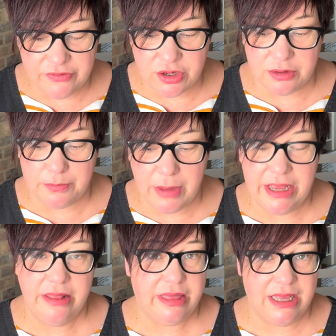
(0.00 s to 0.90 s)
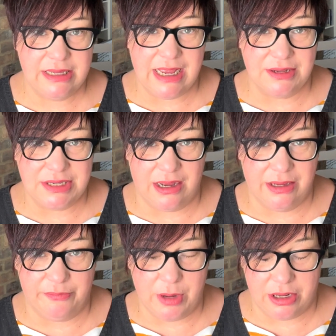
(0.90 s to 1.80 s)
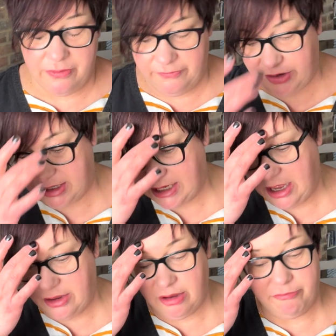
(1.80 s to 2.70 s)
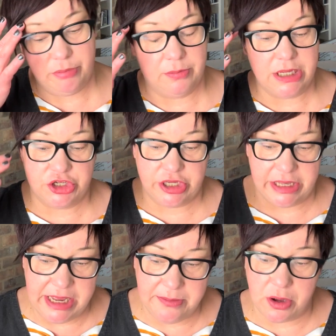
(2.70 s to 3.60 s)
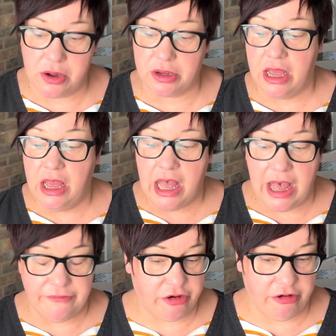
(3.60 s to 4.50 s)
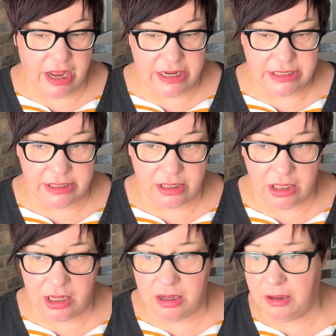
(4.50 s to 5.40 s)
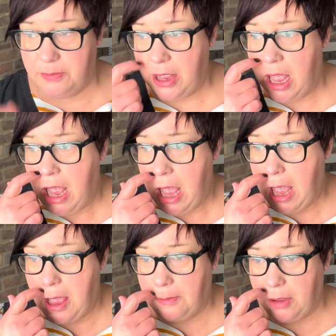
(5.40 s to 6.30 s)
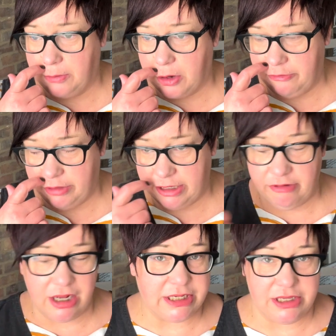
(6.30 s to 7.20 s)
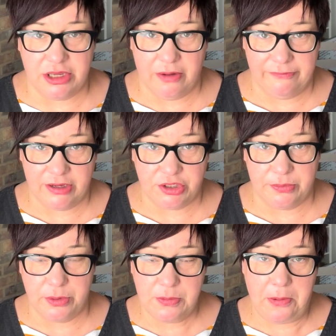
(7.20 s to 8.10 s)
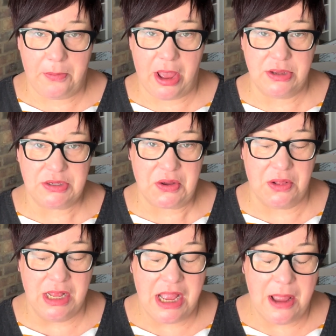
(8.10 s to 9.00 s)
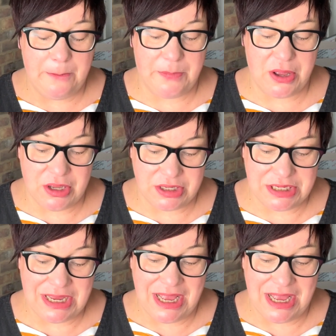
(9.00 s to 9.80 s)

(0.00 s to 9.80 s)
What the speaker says: done many things outside of my comfort zone. I've published an ebook, I've created a club, I'm currently writing a non-fiction book proposal, but